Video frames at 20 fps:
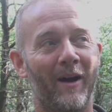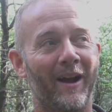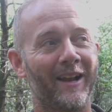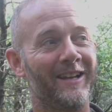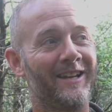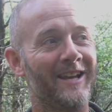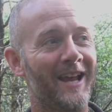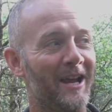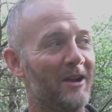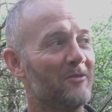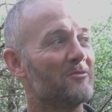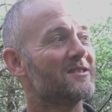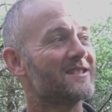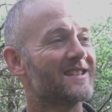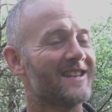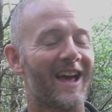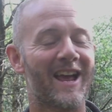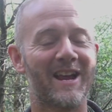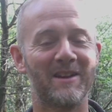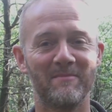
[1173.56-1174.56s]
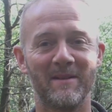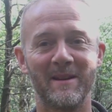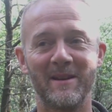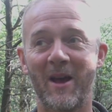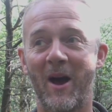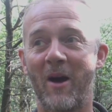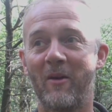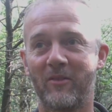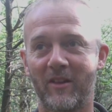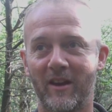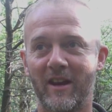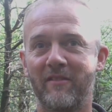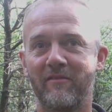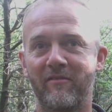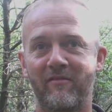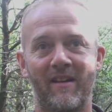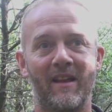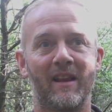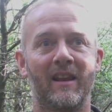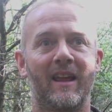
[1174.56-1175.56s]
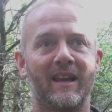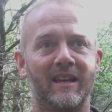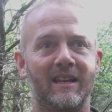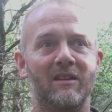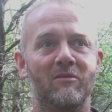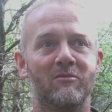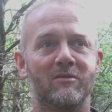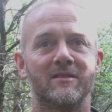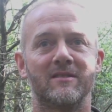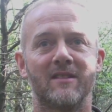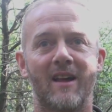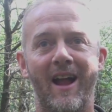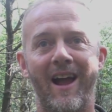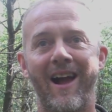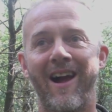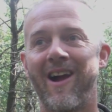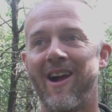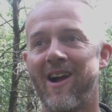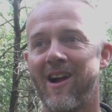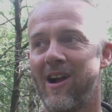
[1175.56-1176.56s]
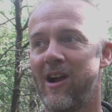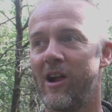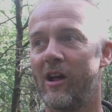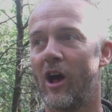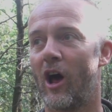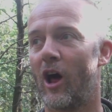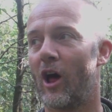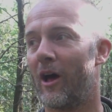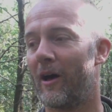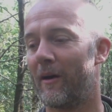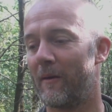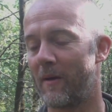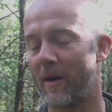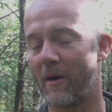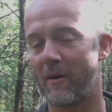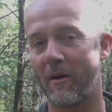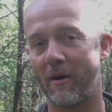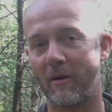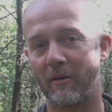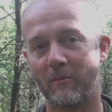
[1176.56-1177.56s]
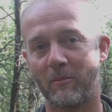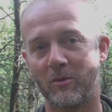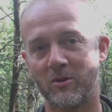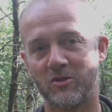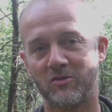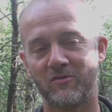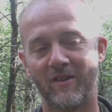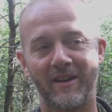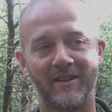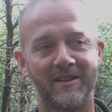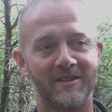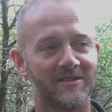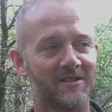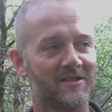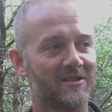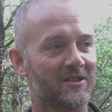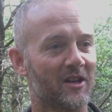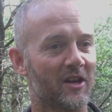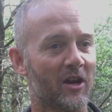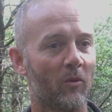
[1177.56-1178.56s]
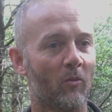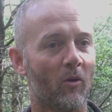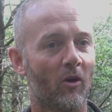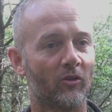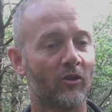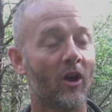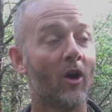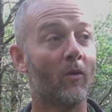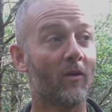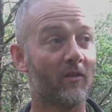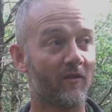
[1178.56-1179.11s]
my, knee was letting me know that it felt like it was uh, a, a, a, much greater distance than it was.